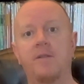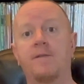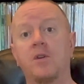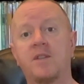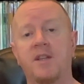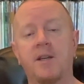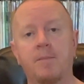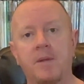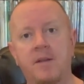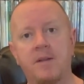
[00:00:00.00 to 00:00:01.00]
First
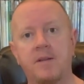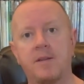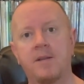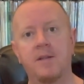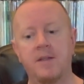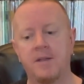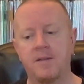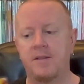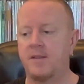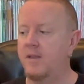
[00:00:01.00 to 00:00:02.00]
up,
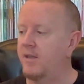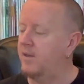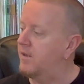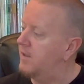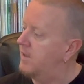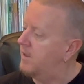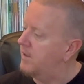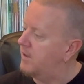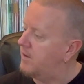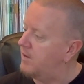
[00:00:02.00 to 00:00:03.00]
it's
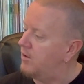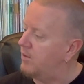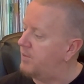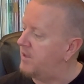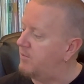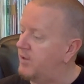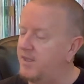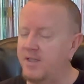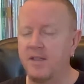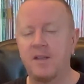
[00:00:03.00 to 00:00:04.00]
European
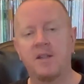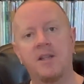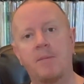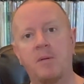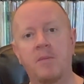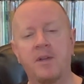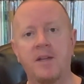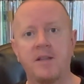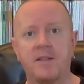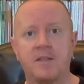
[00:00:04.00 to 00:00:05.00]
pressing, Happy
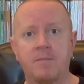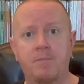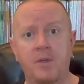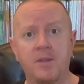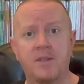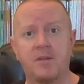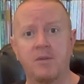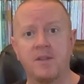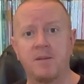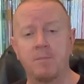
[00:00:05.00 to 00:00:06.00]
Mondays, Pills,
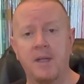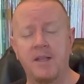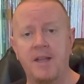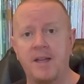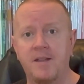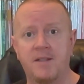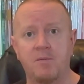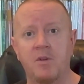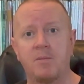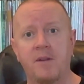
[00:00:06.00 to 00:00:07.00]
Thrills, and Belly Aches,
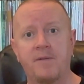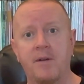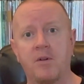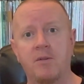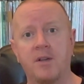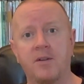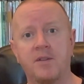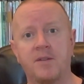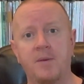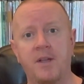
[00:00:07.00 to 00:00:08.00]
one of my favorite
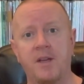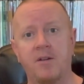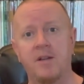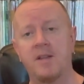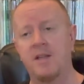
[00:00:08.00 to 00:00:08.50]
records from that era.